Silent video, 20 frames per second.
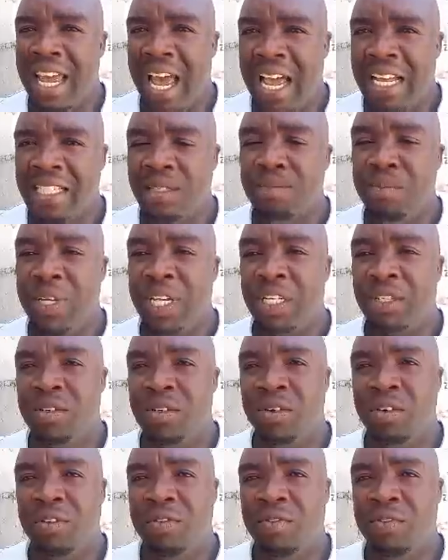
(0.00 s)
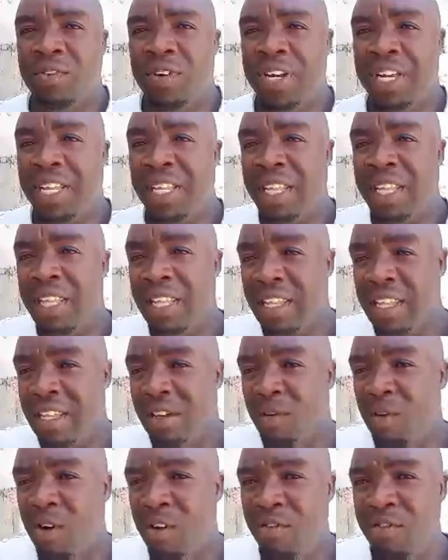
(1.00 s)
aspect of uh, the,
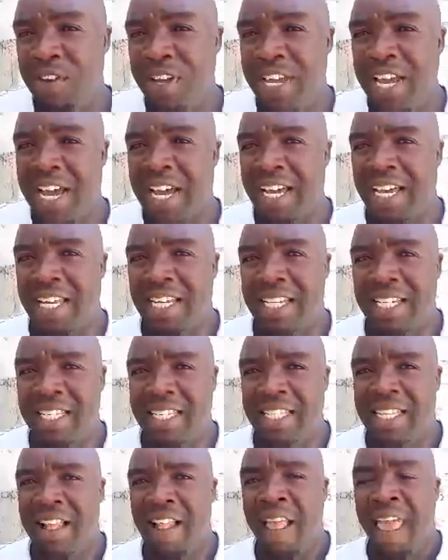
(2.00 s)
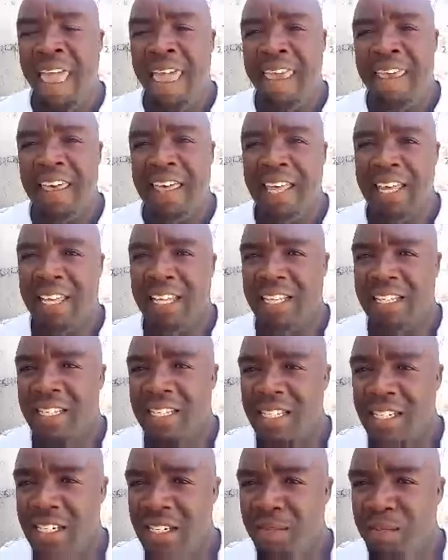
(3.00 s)
the, warfare against uh,
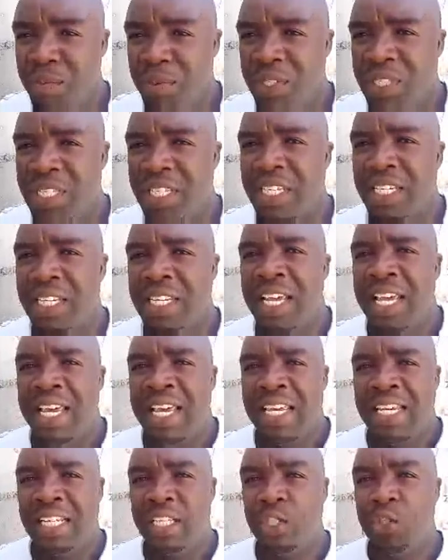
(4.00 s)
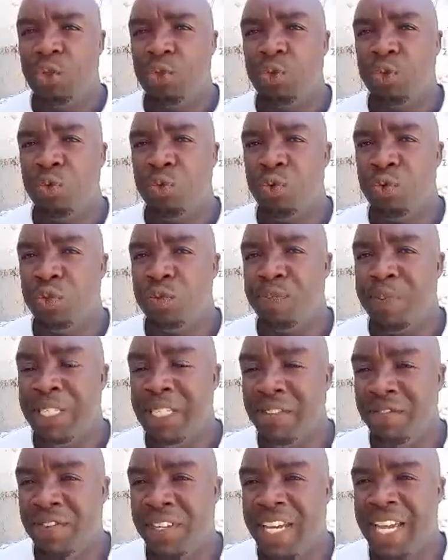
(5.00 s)
Triple C is to
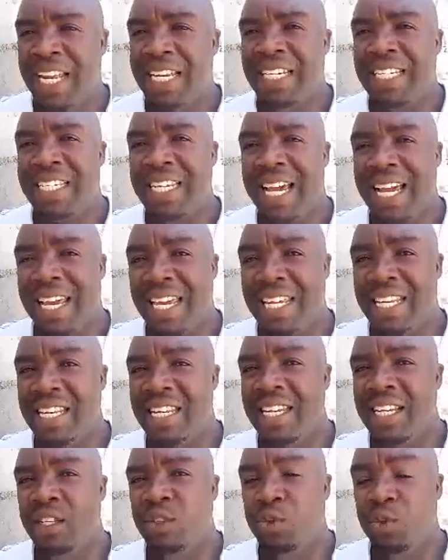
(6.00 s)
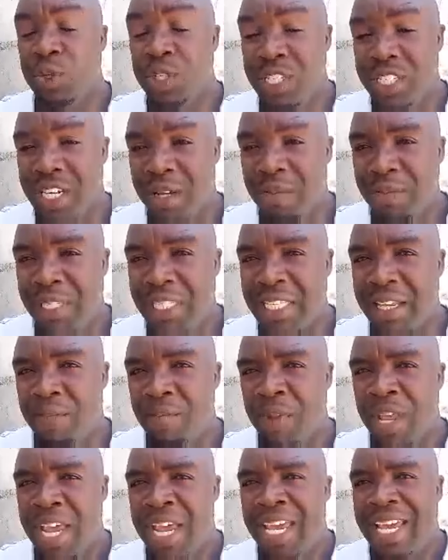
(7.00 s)
specifically target Nelson
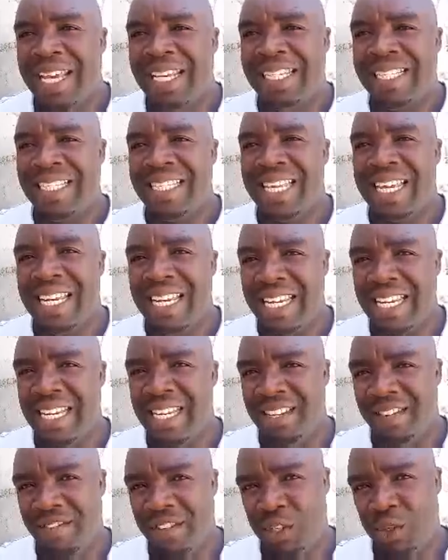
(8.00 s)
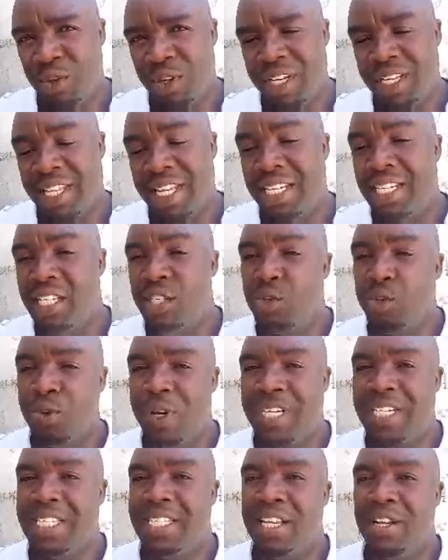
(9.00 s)
Chamisa as an individual. That is
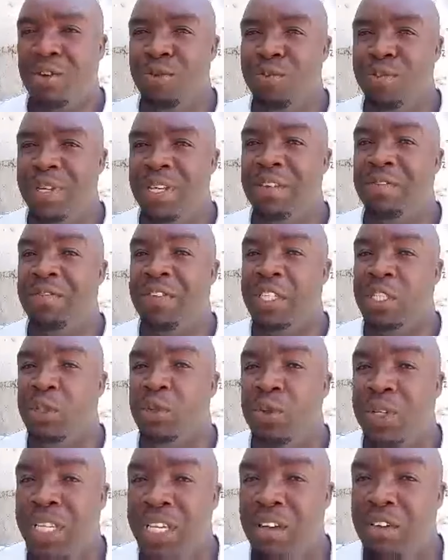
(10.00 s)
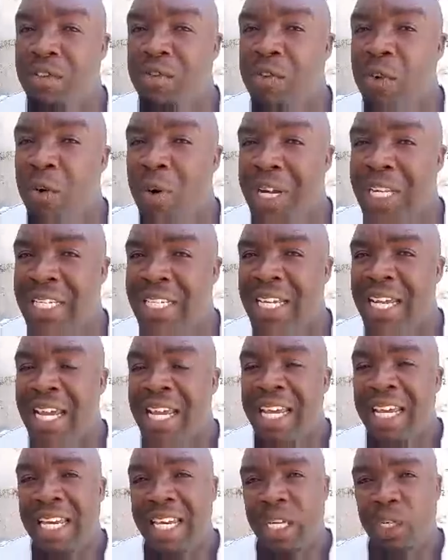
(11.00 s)
what ZANU-PF is looking forward
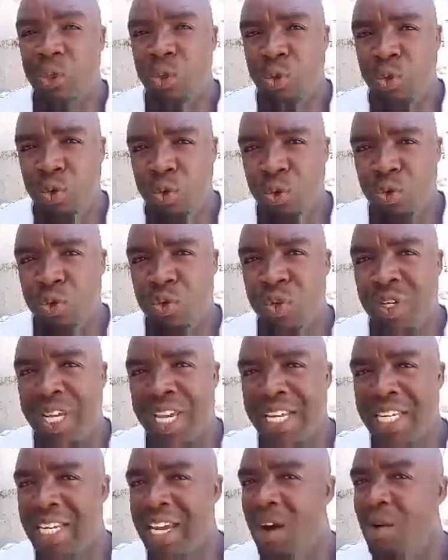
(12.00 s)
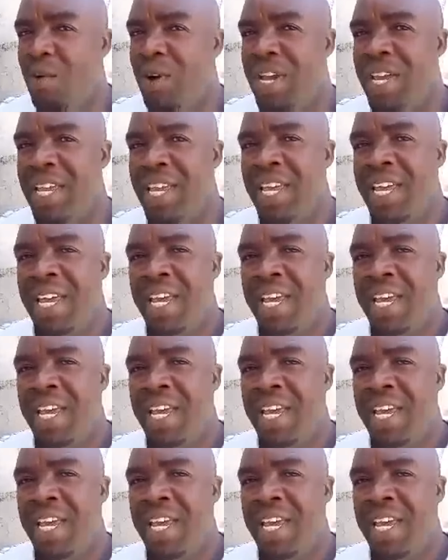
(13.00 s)
uh, to do, to get away,